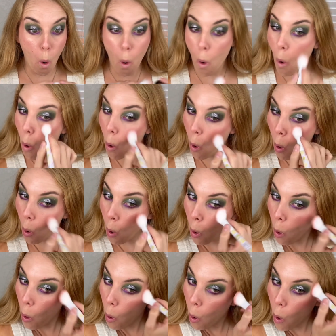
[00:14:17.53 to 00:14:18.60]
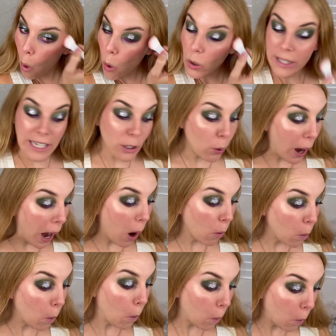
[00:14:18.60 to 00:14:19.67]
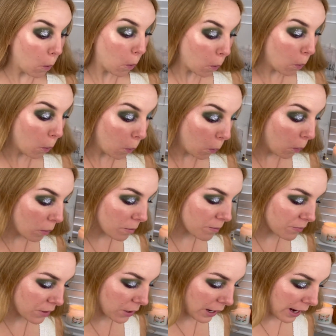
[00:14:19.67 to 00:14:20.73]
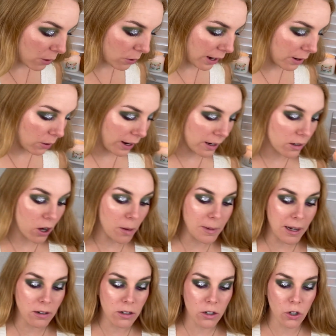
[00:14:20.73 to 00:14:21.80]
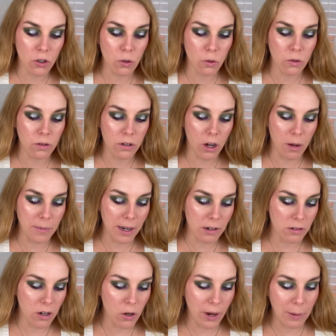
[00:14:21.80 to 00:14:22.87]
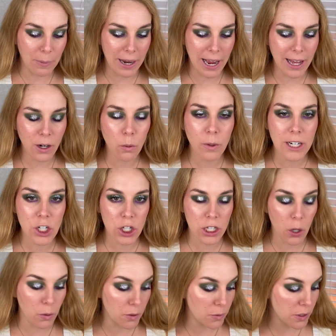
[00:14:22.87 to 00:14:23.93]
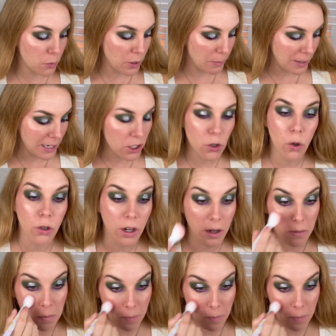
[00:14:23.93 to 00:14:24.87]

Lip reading: Holy crap. Okay. Calm down. You're cool. Calm down. Okay, wait. I don't want to just go in with Sweet Peach. Hold on.